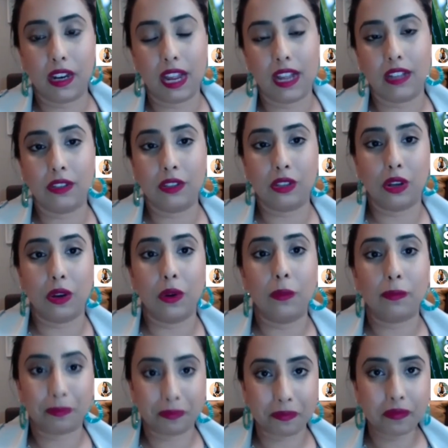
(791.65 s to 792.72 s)
And so,
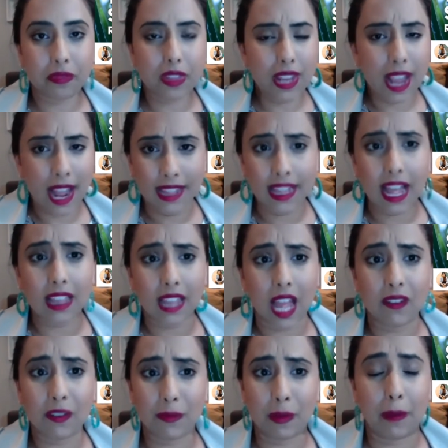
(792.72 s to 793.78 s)
and that
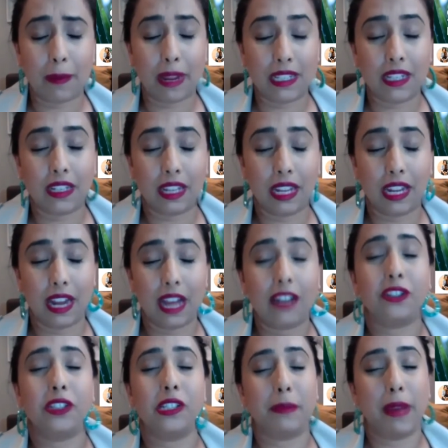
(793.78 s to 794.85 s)
lifespan basically can
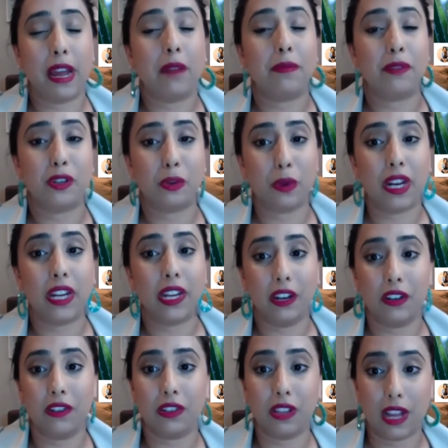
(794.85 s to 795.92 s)
actually span up to twenty
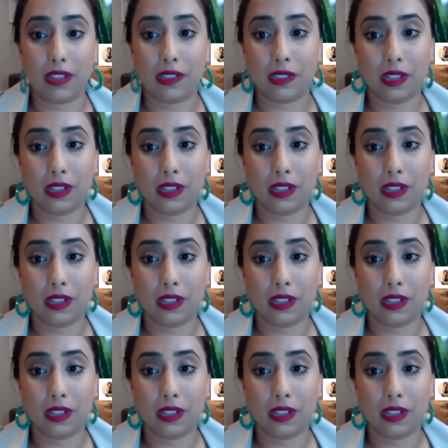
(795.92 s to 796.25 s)
years less.